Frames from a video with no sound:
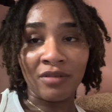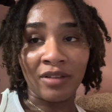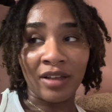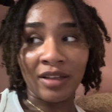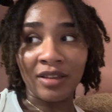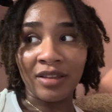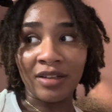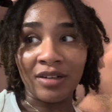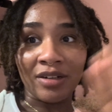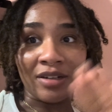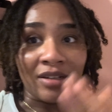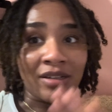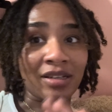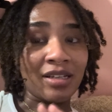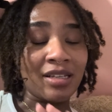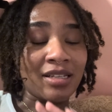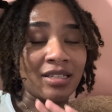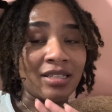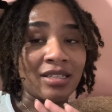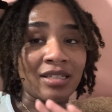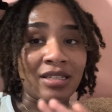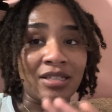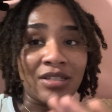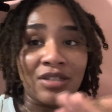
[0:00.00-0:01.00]
Like, there
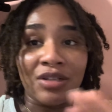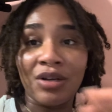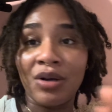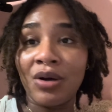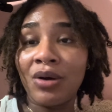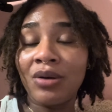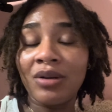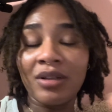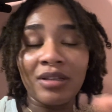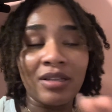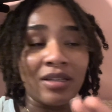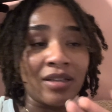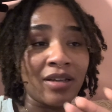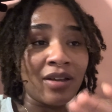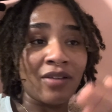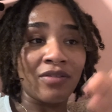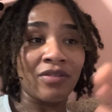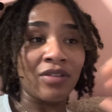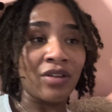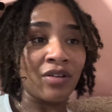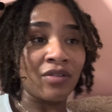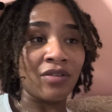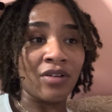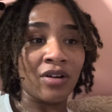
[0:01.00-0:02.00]
is totally
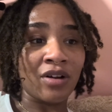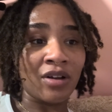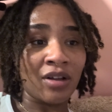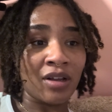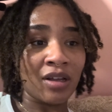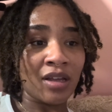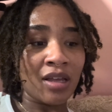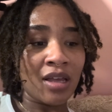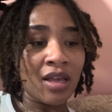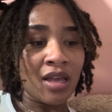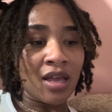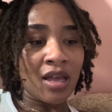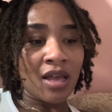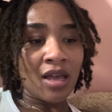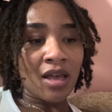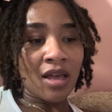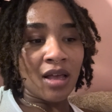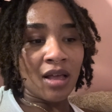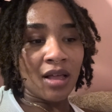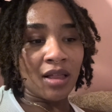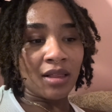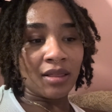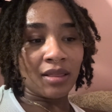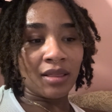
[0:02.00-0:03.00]
nothing wrong.
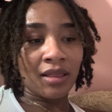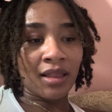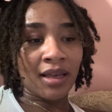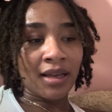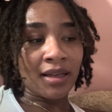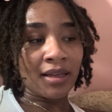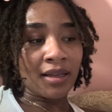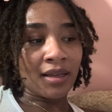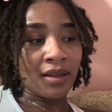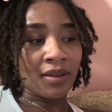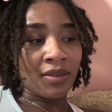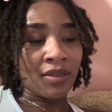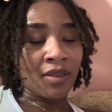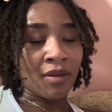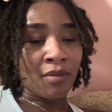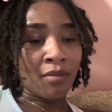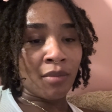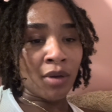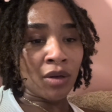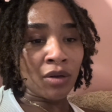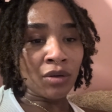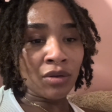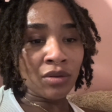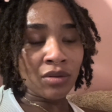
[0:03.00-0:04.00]
Like, the
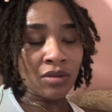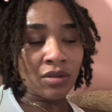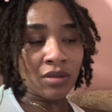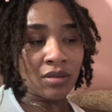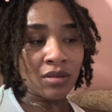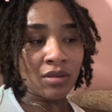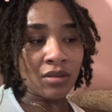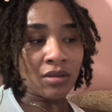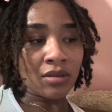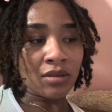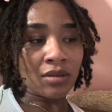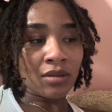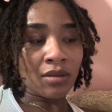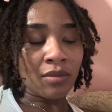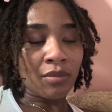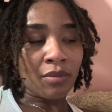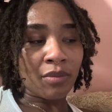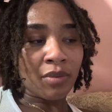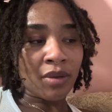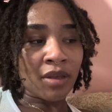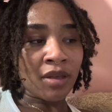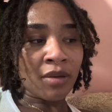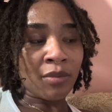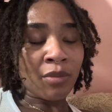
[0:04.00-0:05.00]
most
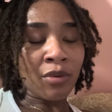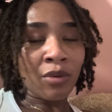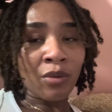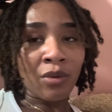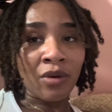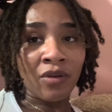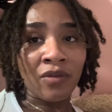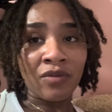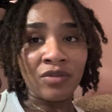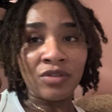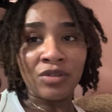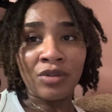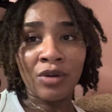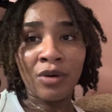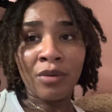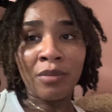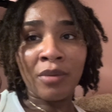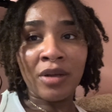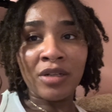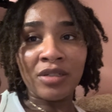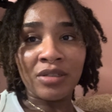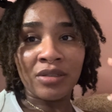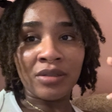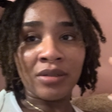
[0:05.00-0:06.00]
people with so
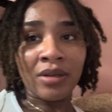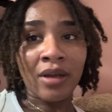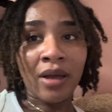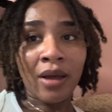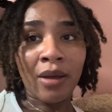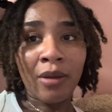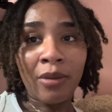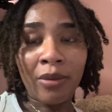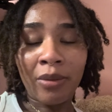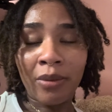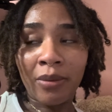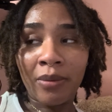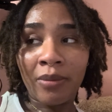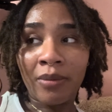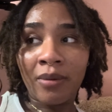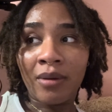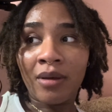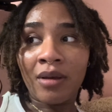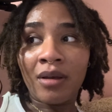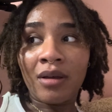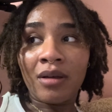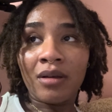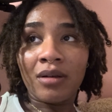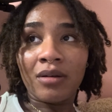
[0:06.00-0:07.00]
much death,
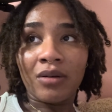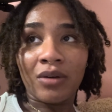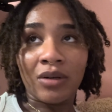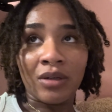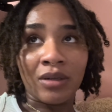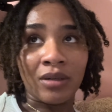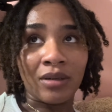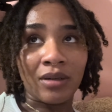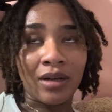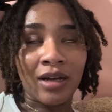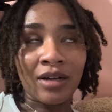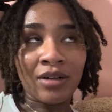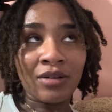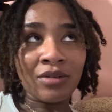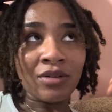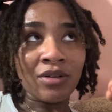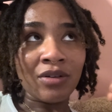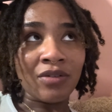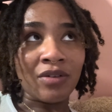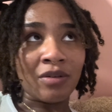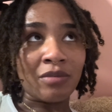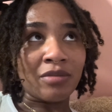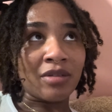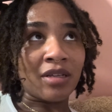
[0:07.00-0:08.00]
or I don't know
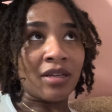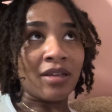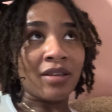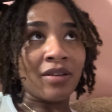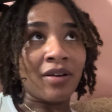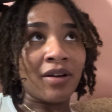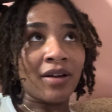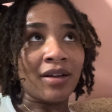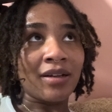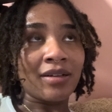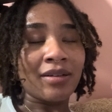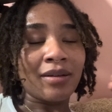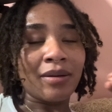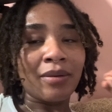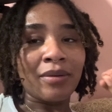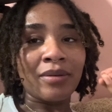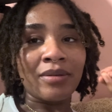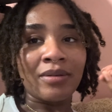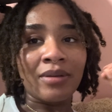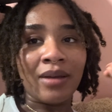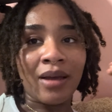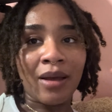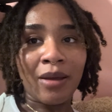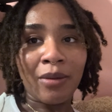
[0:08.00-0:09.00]
if I'm saying that right,
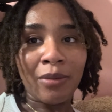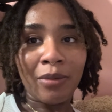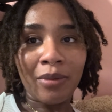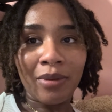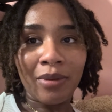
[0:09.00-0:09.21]
death.